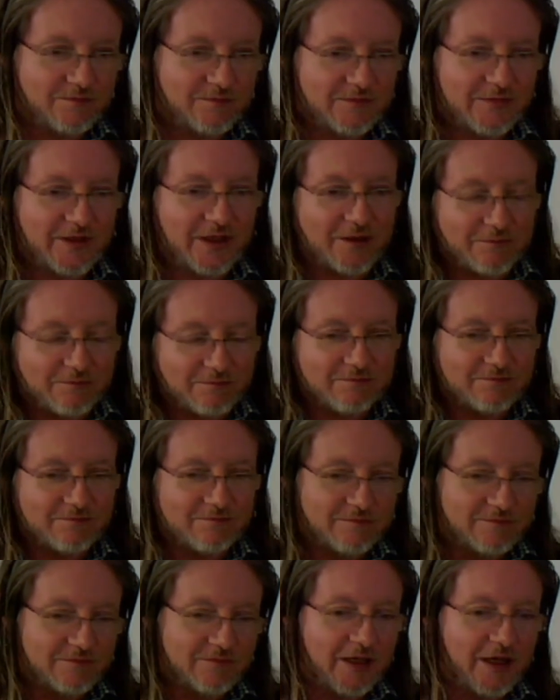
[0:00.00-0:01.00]
yeah,
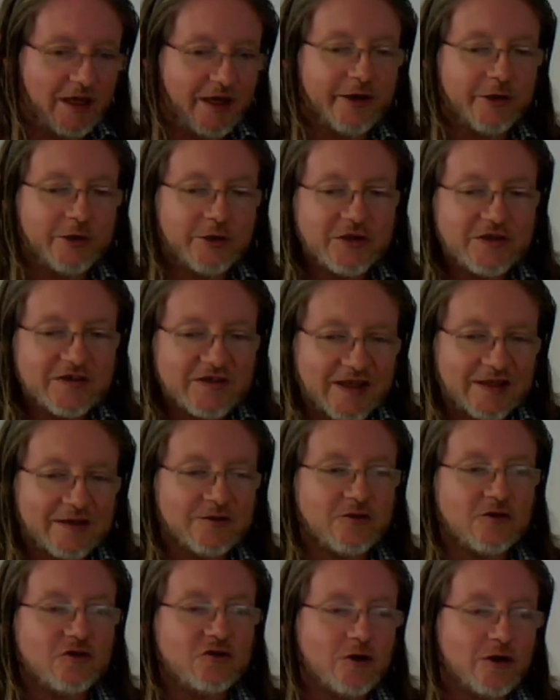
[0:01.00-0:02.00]
I understand
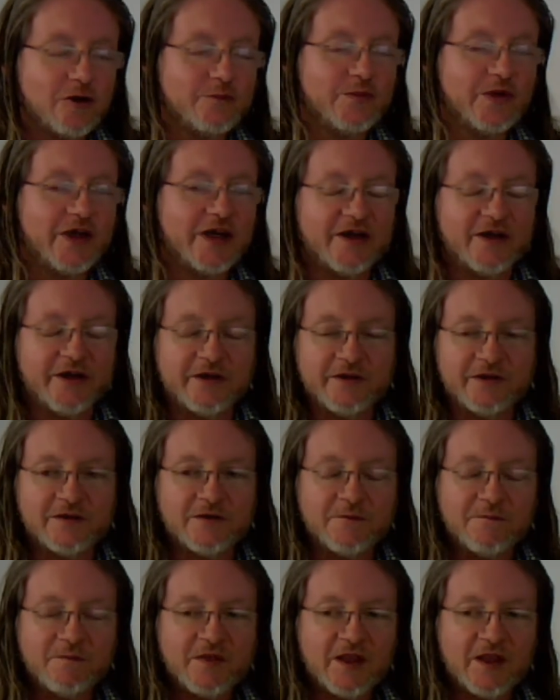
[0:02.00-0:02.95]
the thought behind it.